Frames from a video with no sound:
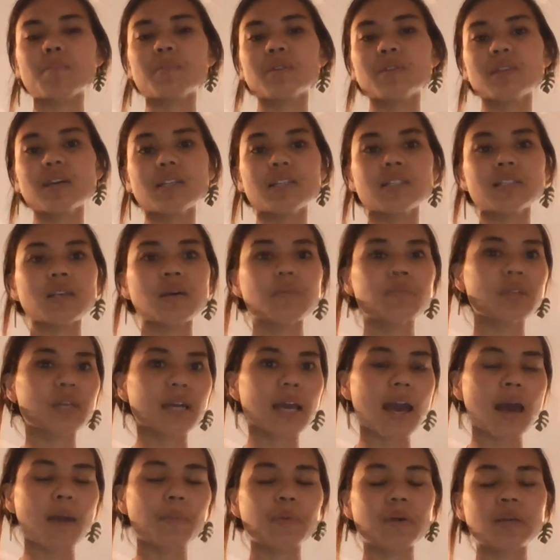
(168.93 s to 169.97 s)
but then
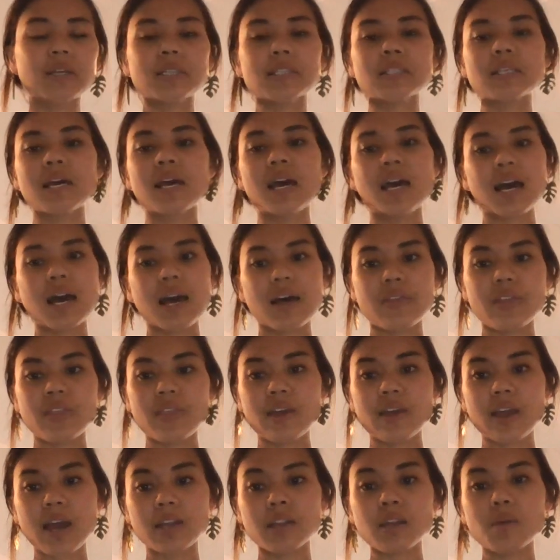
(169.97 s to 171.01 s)
something happens, and
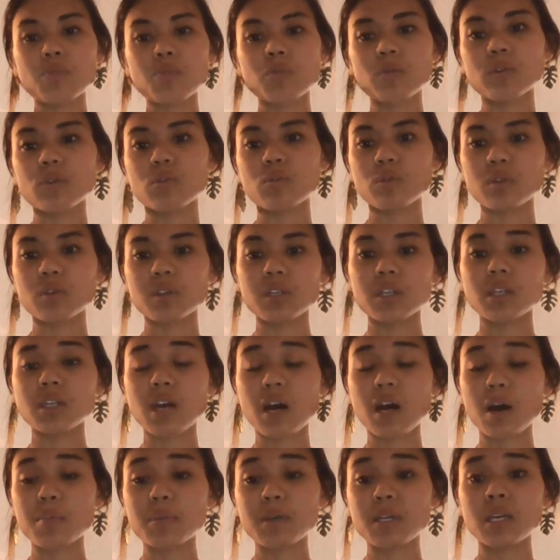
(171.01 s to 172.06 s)
then they end up with a really
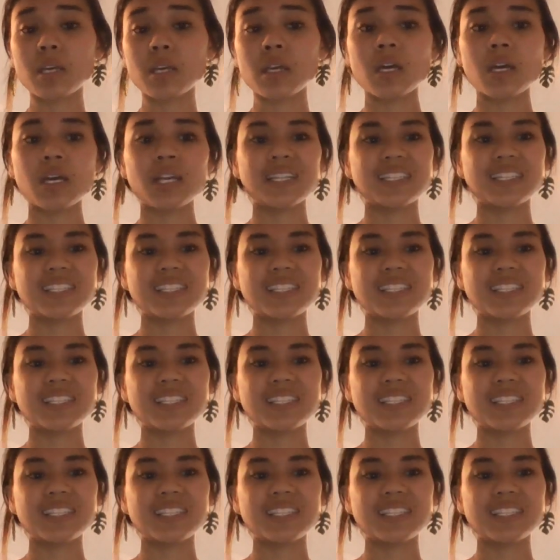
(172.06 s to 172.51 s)
gummy,